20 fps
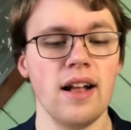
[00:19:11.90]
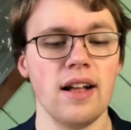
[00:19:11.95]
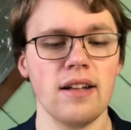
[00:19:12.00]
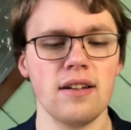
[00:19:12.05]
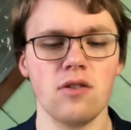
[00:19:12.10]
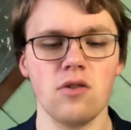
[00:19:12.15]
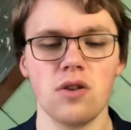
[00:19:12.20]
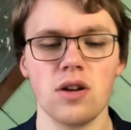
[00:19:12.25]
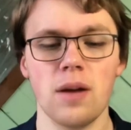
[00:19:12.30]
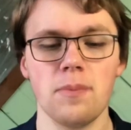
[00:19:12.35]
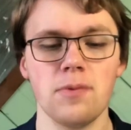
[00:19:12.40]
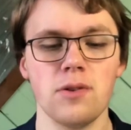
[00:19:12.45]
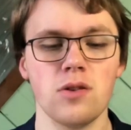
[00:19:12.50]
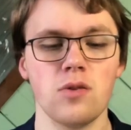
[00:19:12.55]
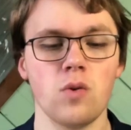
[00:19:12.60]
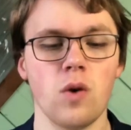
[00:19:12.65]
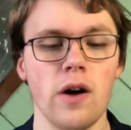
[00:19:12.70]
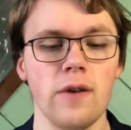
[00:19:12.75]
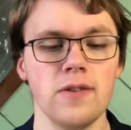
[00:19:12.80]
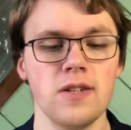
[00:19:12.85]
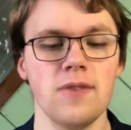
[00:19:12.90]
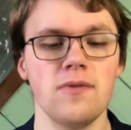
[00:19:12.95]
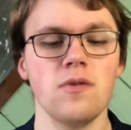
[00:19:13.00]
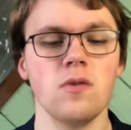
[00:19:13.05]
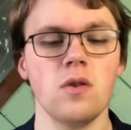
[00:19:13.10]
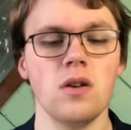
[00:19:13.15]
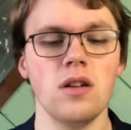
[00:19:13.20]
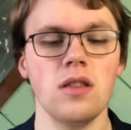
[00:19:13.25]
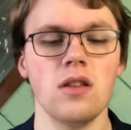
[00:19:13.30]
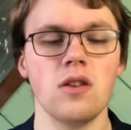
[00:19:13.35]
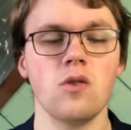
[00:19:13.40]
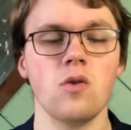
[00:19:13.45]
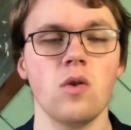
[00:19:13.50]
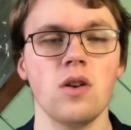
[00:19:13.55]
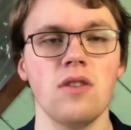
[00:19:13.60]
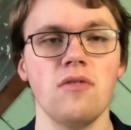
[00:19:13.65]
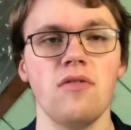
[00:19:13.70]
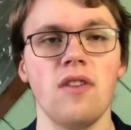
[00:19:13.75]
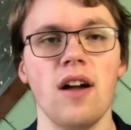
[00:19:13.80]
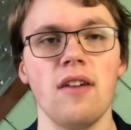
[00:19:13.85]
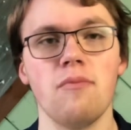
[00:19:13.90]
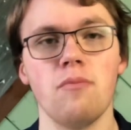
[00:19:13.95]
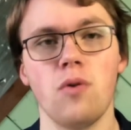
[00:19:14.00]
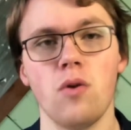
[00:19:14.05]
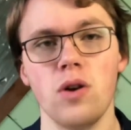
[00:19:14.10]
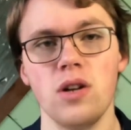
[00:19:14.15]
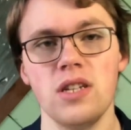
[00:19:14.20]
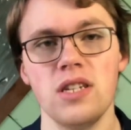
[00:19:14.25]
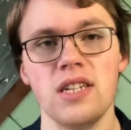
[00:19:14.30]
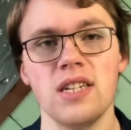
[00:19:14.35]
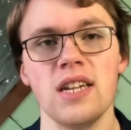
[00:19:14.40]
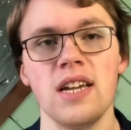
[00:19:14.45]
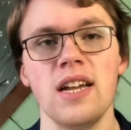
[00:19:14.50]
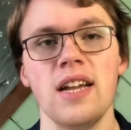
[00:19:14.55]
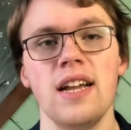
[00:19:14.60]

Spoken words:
going up to 12-7-1 at the 25 points